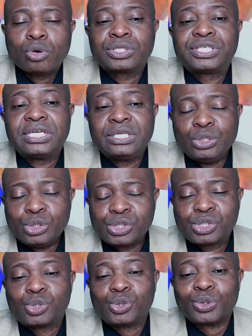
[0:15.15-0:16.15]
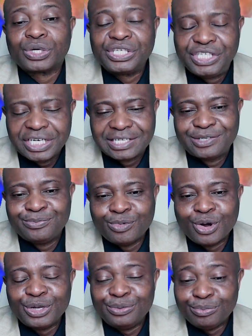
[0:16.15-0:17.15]
continues to reject
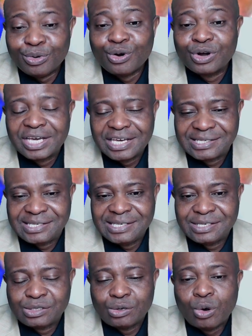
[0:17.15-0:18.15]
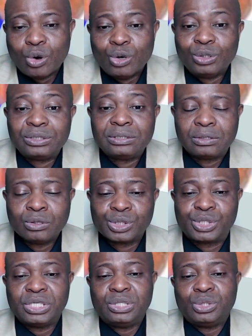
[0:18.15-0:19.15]
more and more cases or
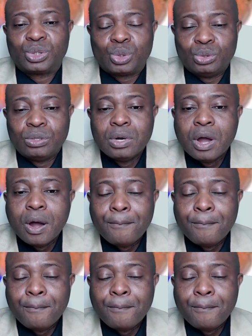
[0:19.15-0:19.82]
continue to